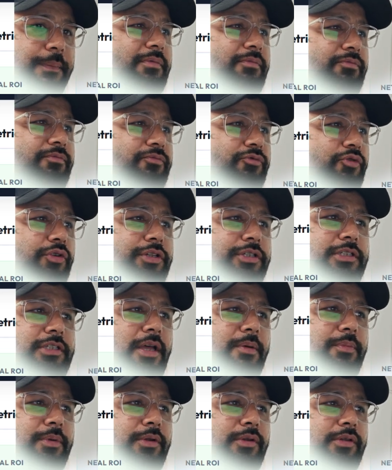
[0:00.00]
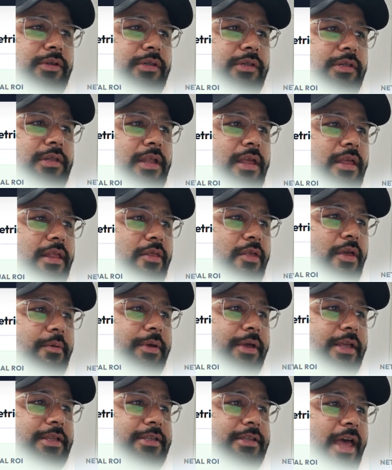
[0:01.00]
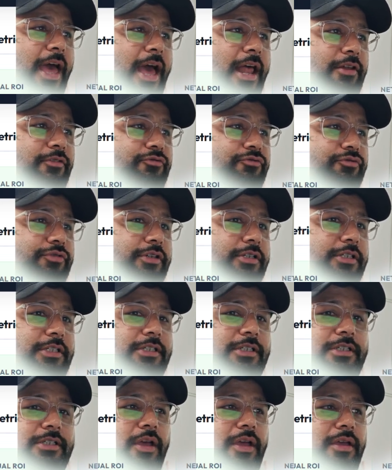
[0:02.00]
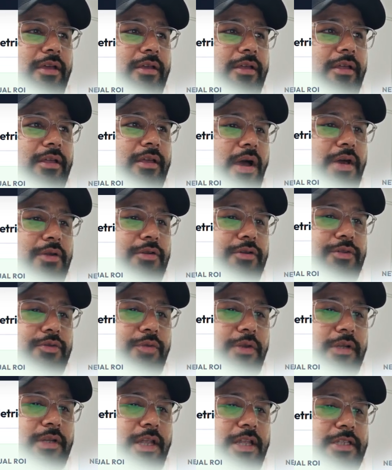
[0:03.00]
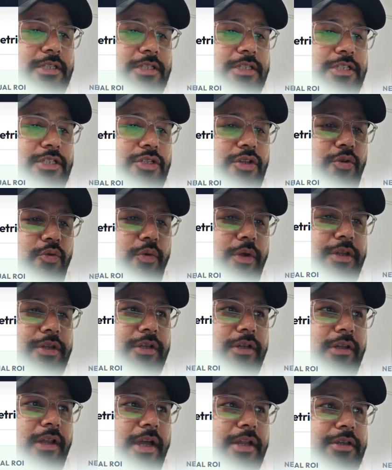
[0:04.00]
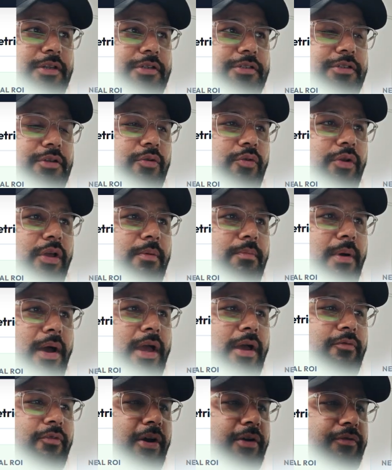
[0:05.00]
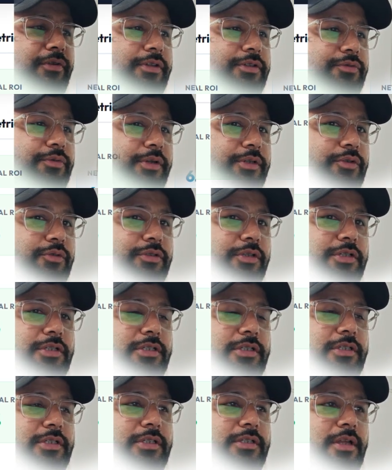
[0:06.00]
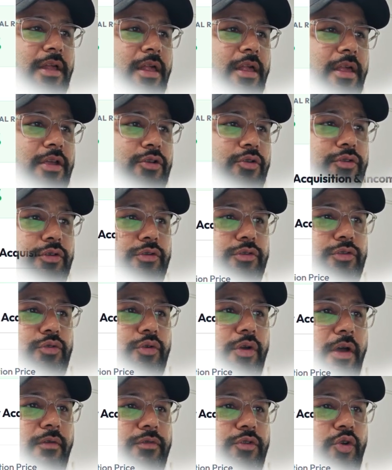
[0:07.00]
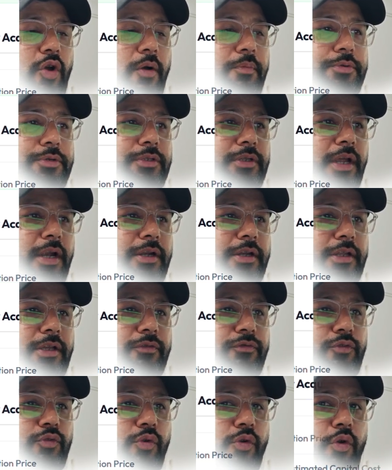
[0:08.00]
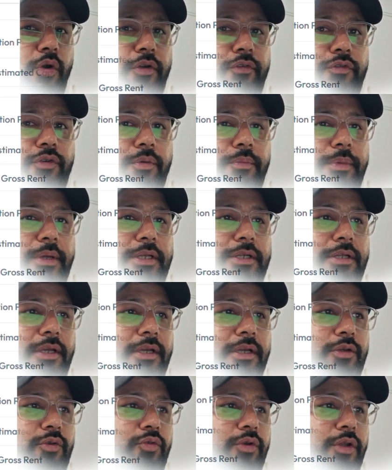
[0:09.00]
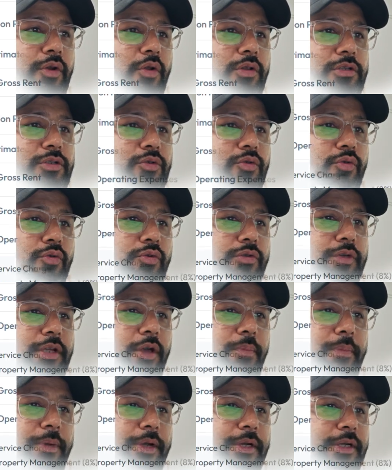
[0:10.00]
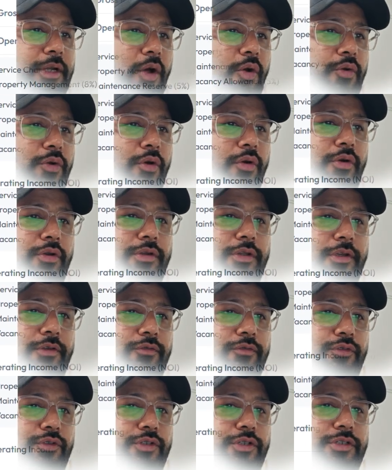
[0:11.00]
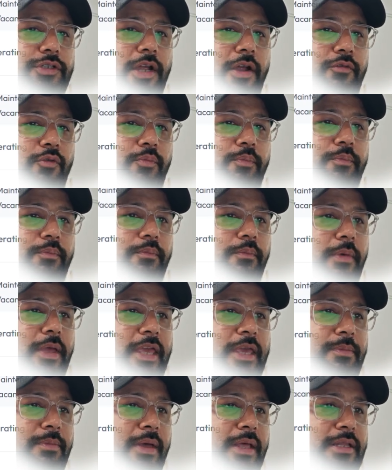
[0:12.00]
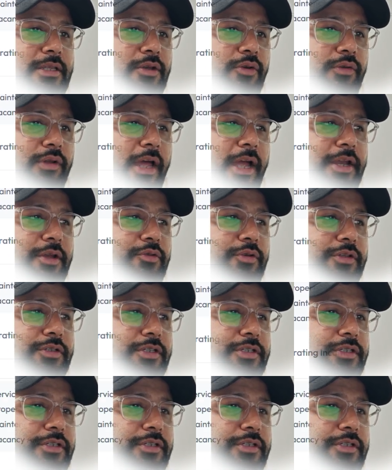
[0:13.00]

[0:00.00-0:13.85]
I'm, for example, naming as Alfred. Okay, Maya district. Let's generate the client teaser. Okay, Maya 5 district. So this is, so you have the option that if you're going for a meeting, you can also take a printout, or if you just have to email your client, you can